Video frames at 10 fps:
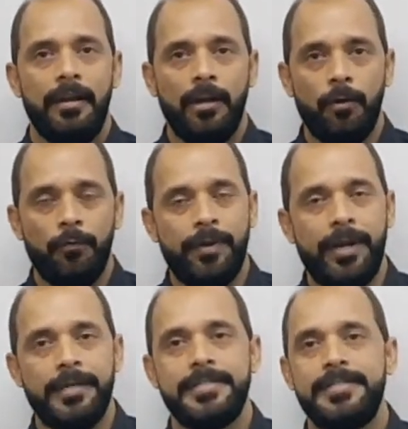Hello
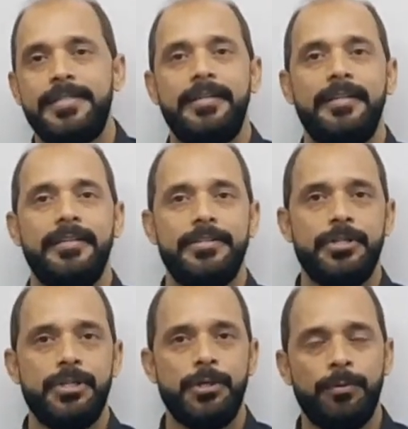friends,
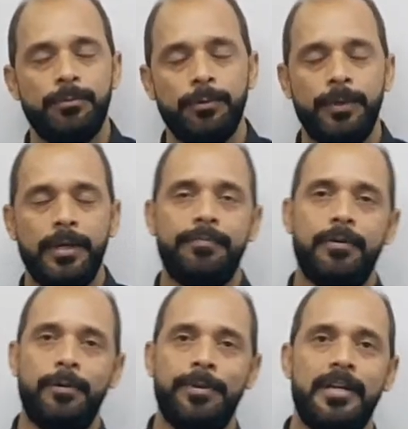this is Shivam Dubey
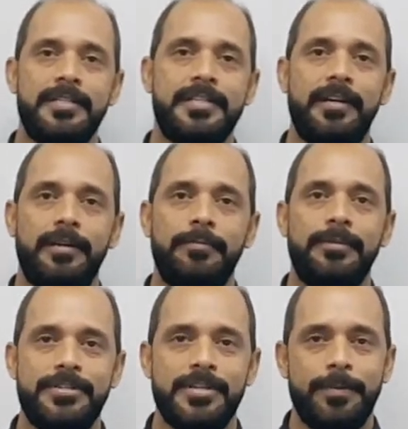from English Kingdom,
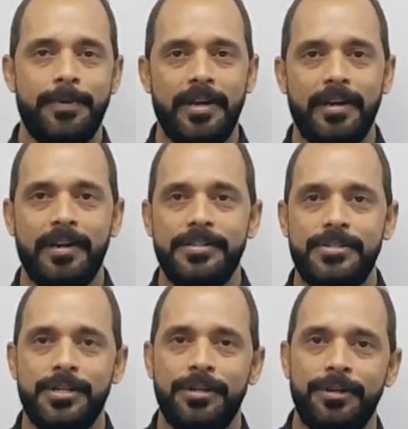Katra,
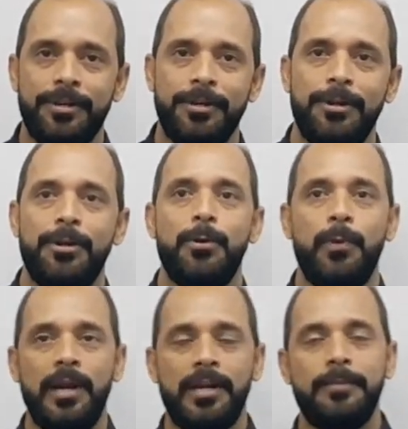Prayagraj.
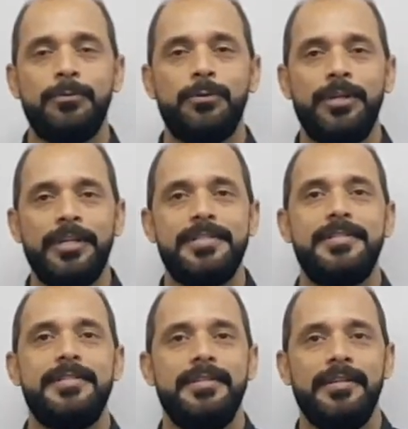Welcome to
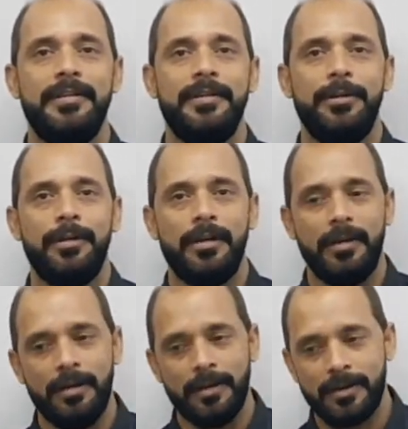this
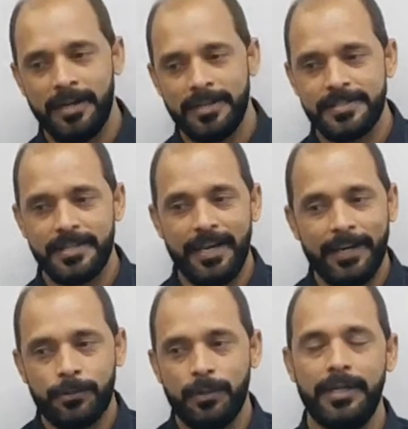class.
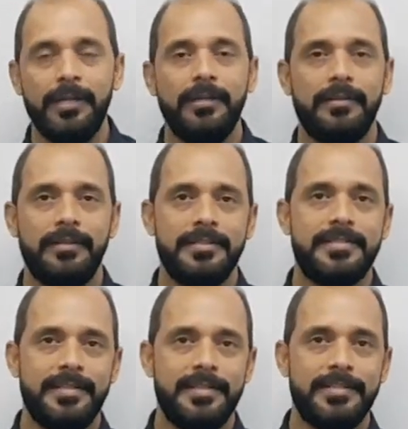Actually,
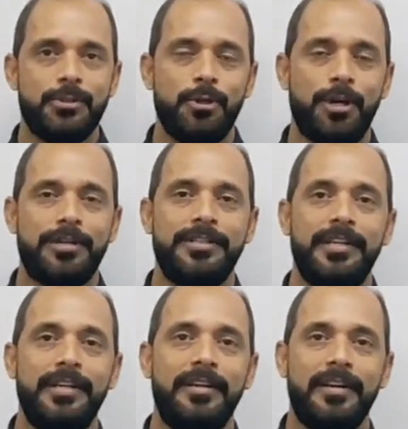this is not
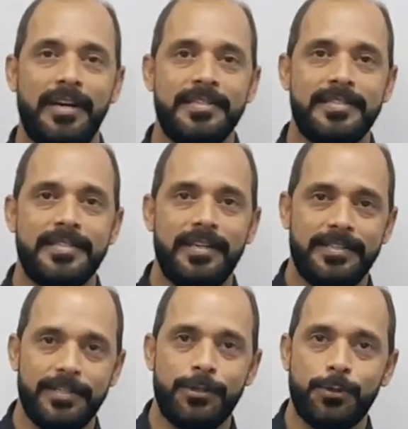the class
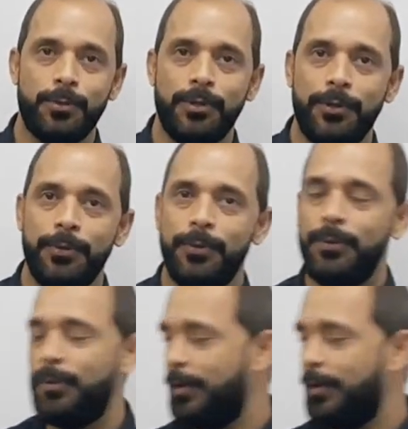as I told you.